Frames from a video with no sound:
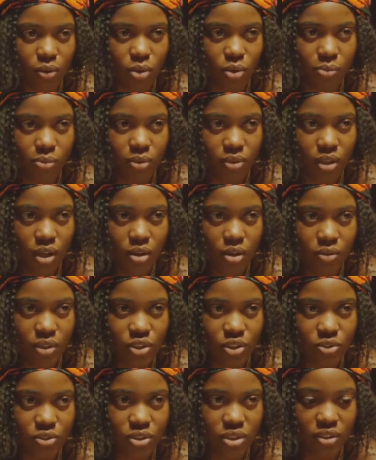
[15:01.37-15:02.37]
human
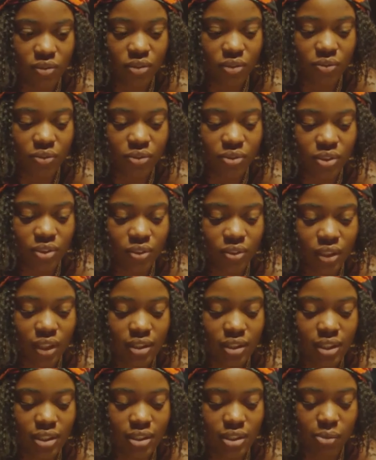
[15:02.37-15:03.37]
form.
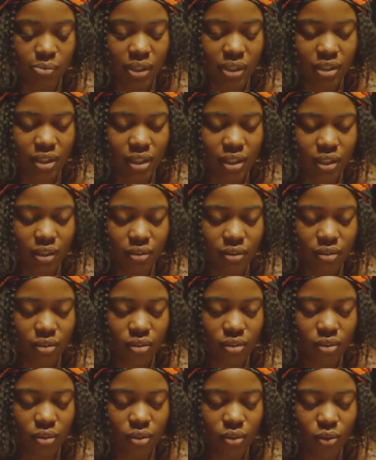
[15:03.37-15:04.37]
They are believed
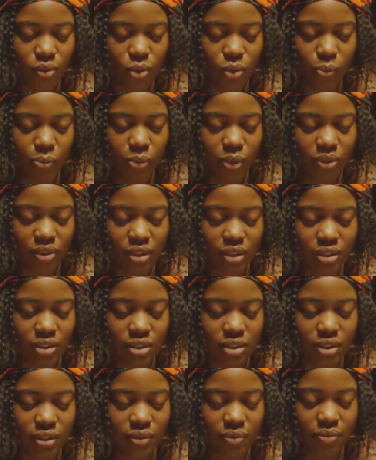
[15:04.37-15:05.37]
to have been sent to
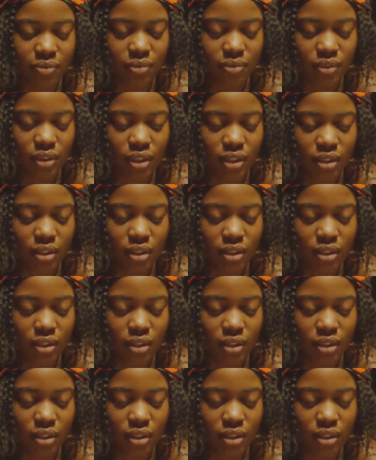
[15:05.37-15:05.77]
Earth to guide